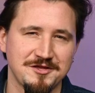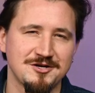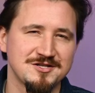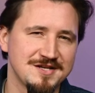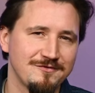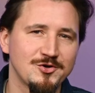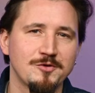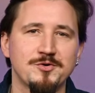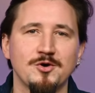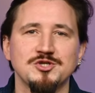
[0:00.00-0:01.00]
There are several
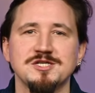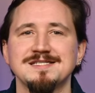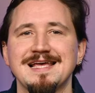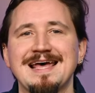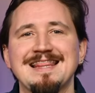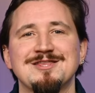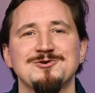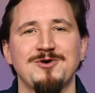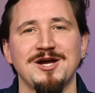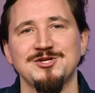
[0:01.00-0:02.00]
approaches, and the
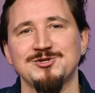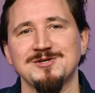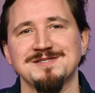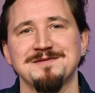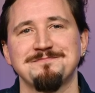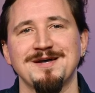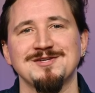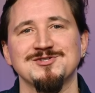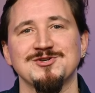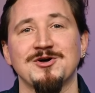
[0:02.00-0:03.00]
right choice
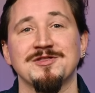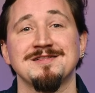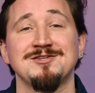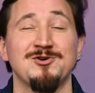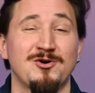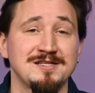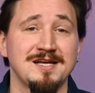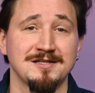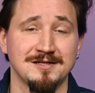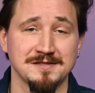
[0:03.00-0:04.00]
depends on your
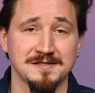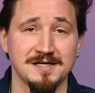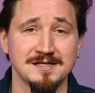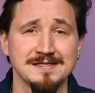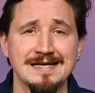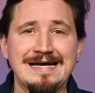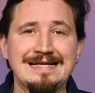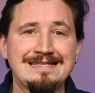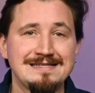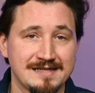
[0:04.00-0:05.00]
technical skills,
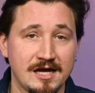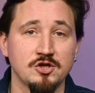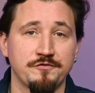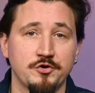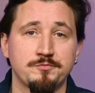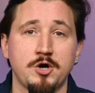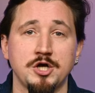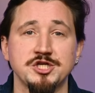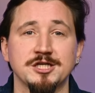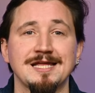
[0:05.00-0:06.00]
the scale of your
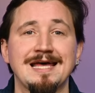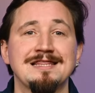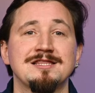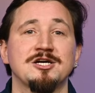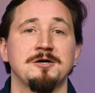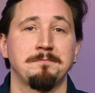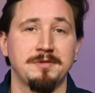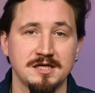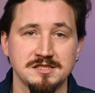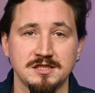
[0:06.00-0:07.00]
project, and the
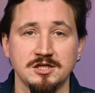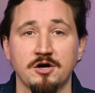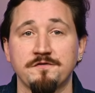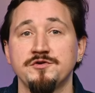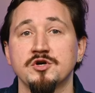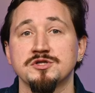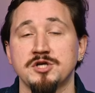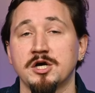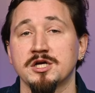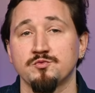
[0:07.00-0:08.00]
complexity of your
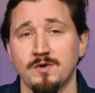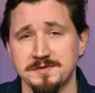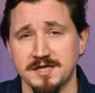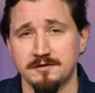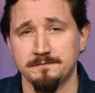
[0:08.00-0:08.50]
target website.